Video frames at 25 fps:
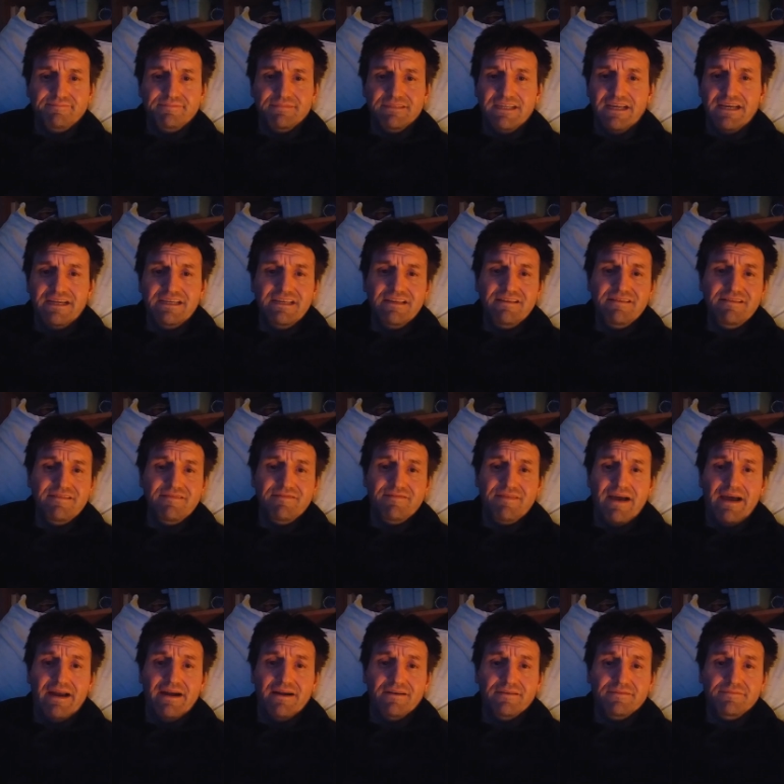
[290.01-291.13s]
It's like it doesn't even
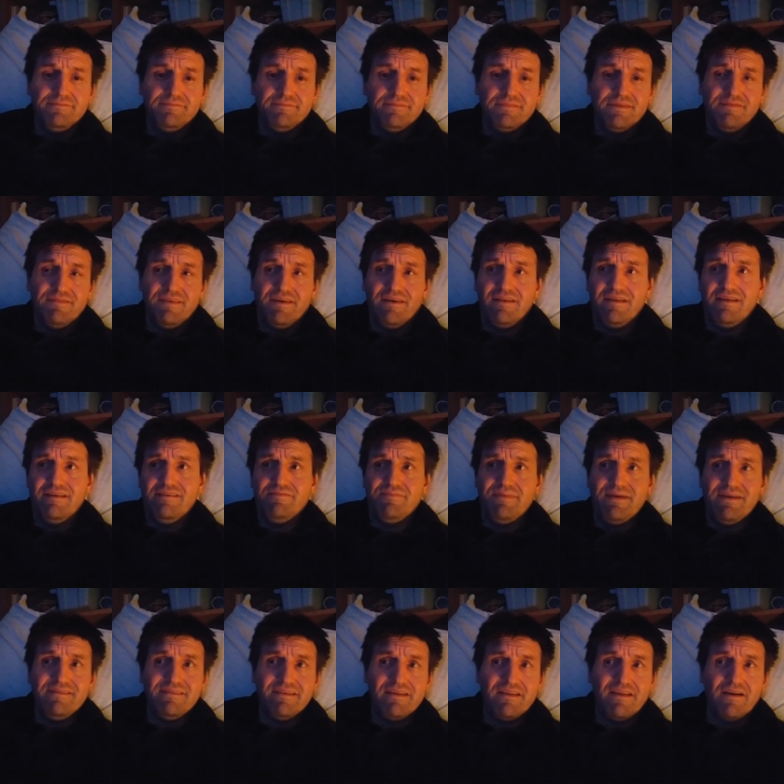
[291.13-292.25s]
matter the Middle East
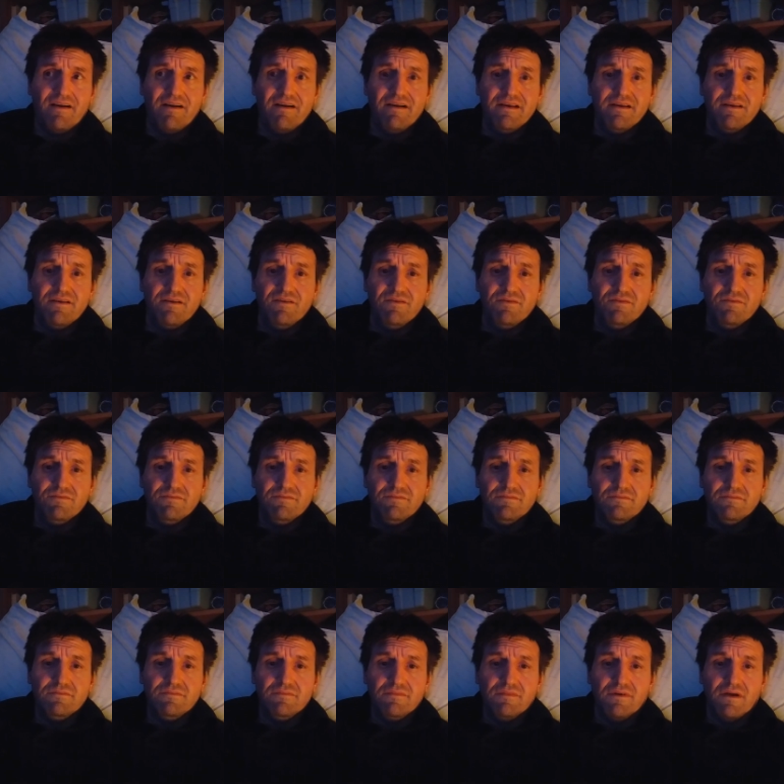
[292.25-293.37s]
basically already knew.
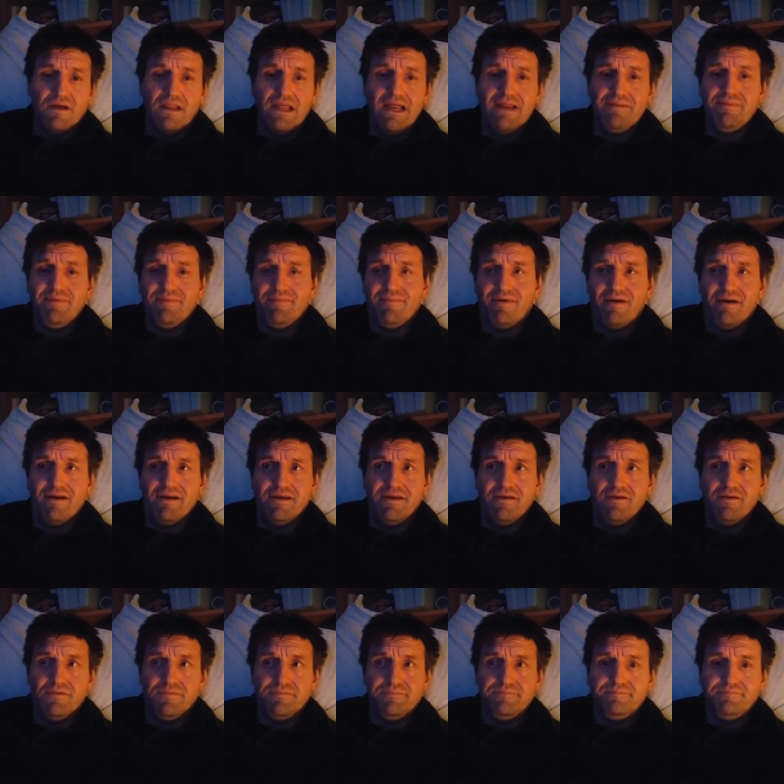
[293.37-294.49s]
A lot of people already
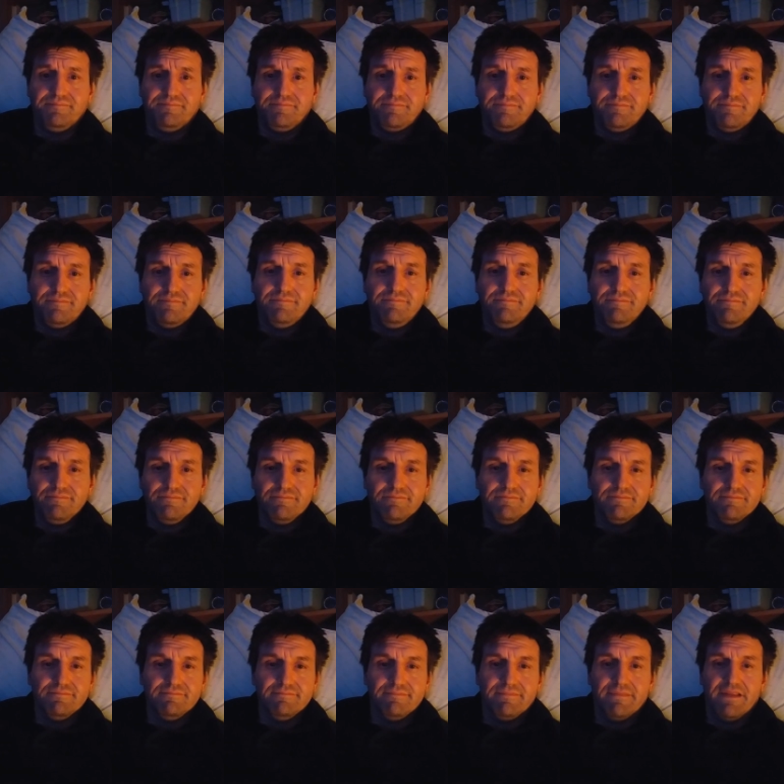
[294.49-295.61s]
knew.
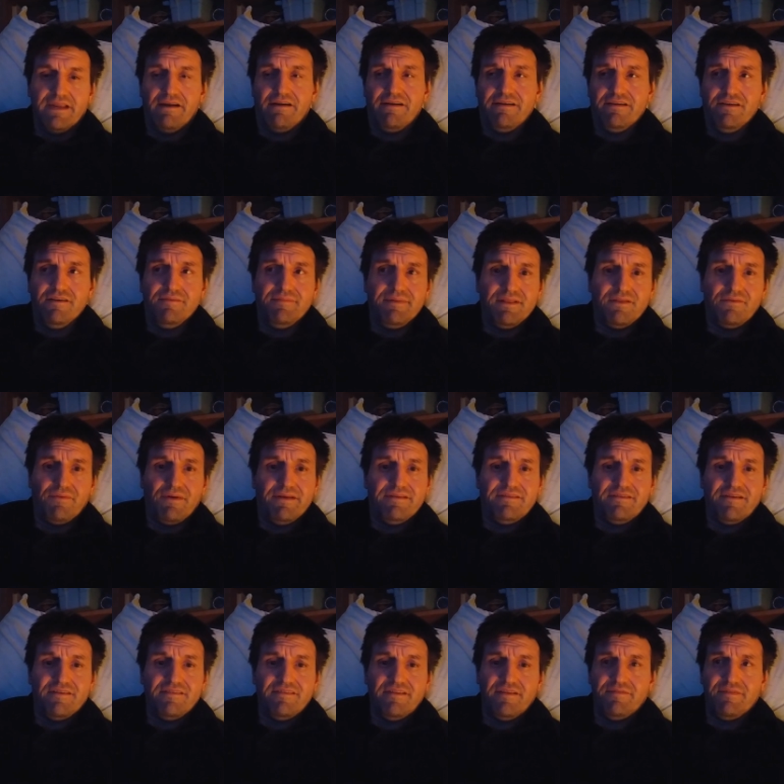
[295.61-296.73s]
They already knew about the White
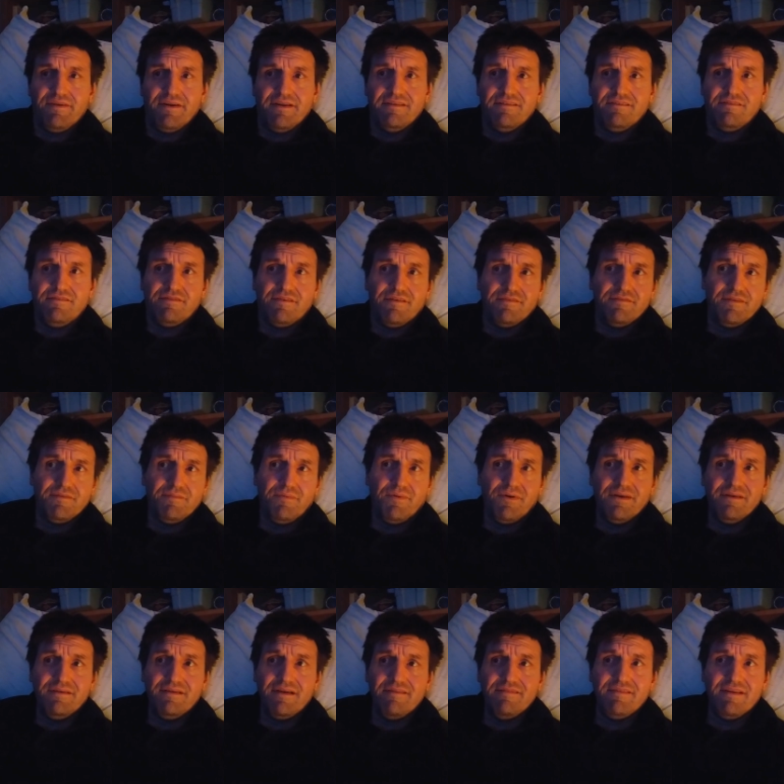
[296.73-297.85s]
Star submarines from the point
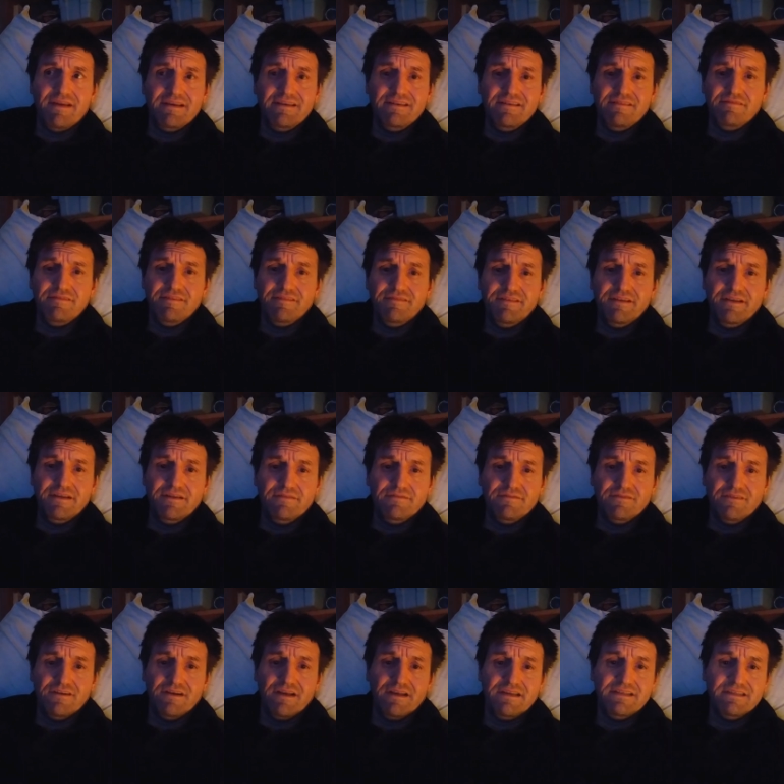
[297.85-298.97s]
in time of 1950
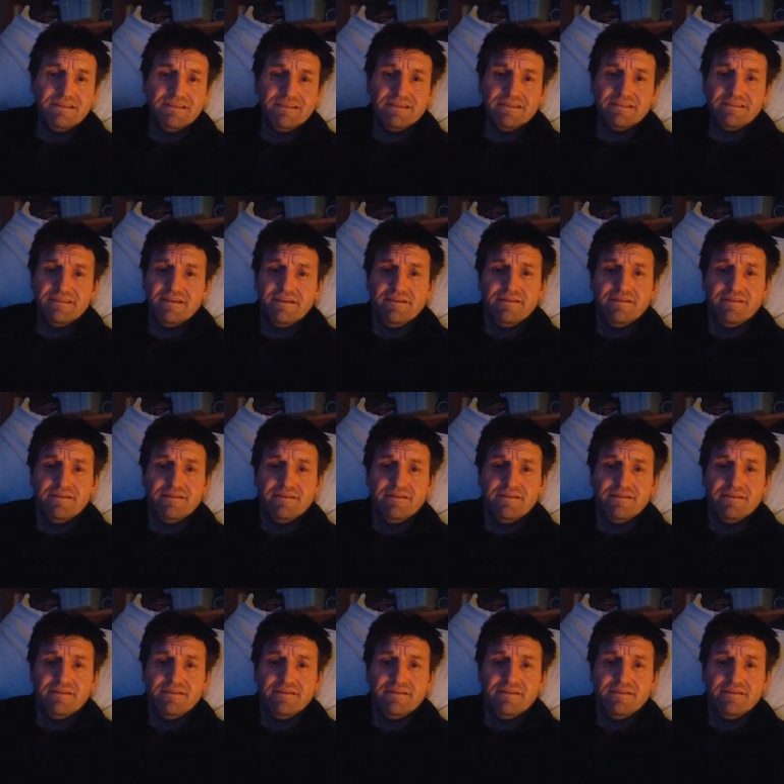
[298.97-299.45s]
and 1960.